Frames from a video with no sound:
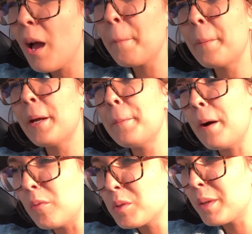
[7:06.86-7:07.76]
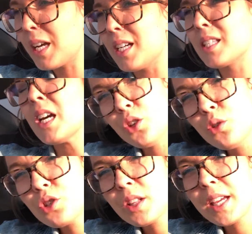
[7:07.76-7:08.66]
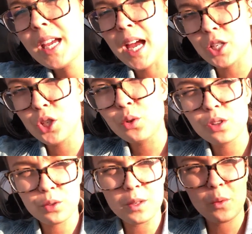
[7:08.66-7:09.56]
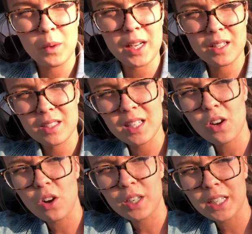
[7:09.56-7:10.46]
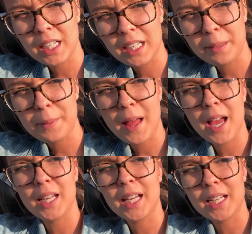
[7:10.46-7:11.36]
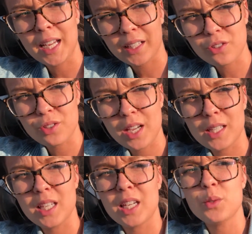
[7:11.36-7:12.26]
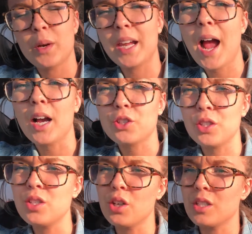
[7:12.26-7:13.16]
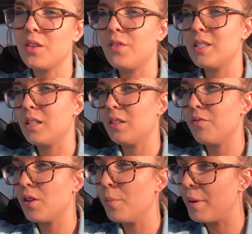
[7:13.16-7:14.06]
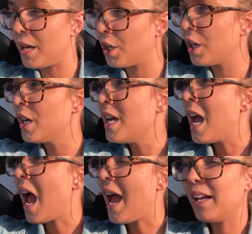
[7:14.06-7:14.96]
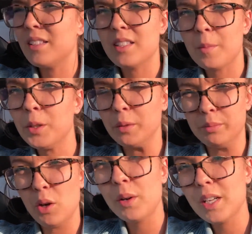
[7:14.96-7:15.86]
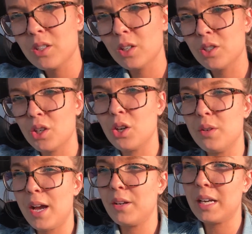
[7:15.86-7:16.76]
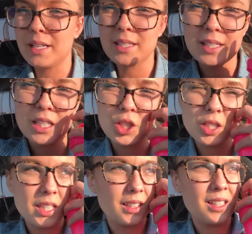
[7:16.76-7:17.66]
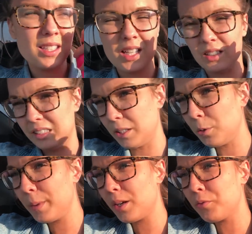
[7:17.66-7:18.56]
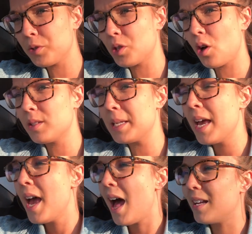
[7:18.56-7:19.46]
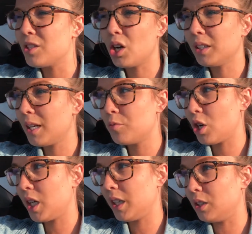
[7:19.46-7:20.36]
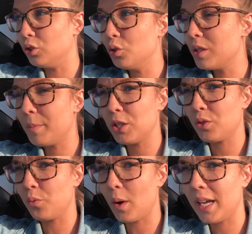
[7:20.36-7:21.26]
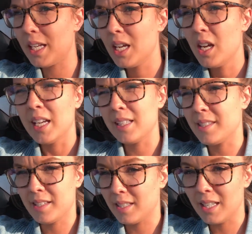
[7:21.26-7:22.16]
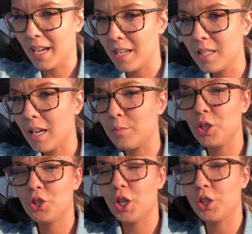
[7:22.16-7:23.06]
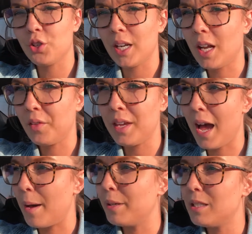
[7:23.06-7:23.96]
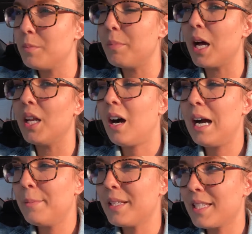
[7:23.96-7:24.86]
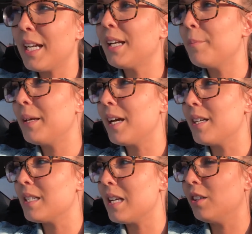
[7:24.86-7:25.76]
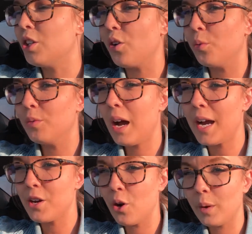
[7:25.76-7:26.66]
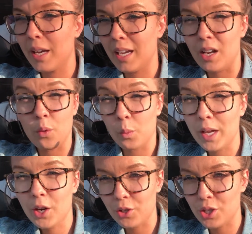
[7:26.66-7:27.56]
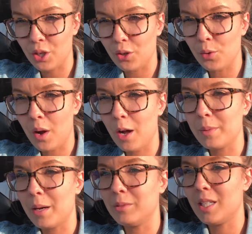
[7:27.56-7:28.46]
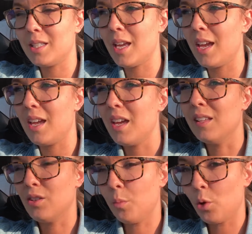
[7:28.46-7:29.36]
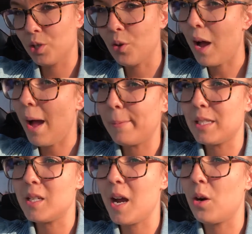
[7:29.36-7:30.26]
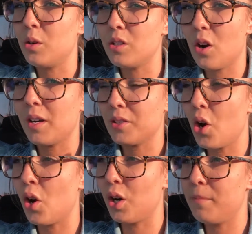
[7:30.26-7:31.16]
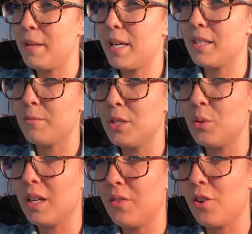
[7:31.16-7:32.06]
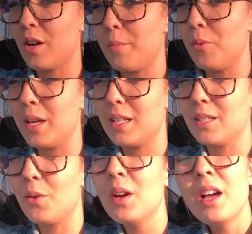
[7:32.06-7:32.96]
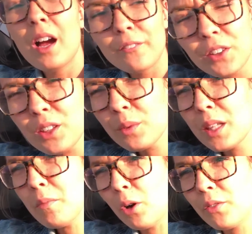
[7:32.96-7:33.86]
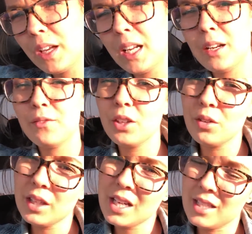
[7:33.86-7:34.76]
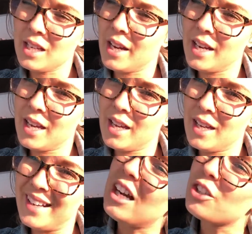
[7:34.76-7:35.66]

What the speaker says: I'm pretty pumped because usually at 2 to 3 weeks on an eating plan and exercising is when I actually start to physically feel better and some of the bloating starts to go down and I see just at least like a little bit of results. And it's not that I'm trying to like lose a bunch of weight in 60 days. I'm just trying to create healthy habits, but I'm excited because, you know, I know in a week or two, I'll be able to say these are more so habits now. It's not as hard because I've been doing it for a couple weeks. So I'm feeling really motivated. I'm feeling really excited.